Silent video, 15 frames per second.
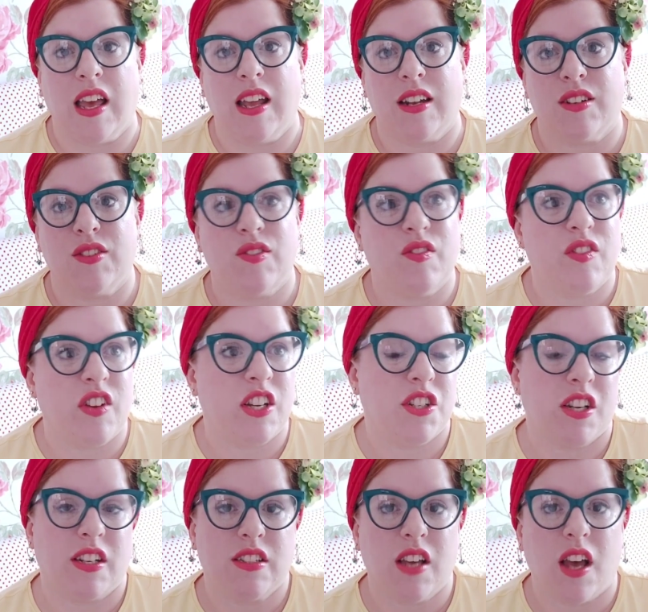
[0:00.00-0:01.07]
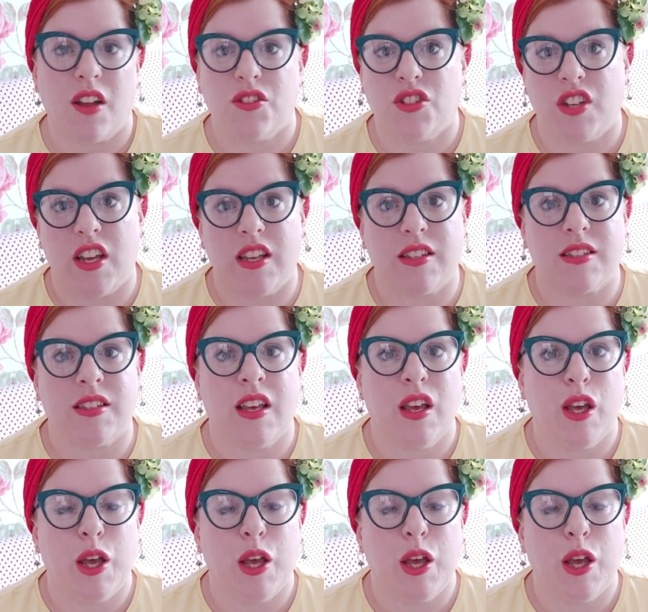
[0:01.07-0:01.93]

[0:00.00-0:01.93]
and finishing touches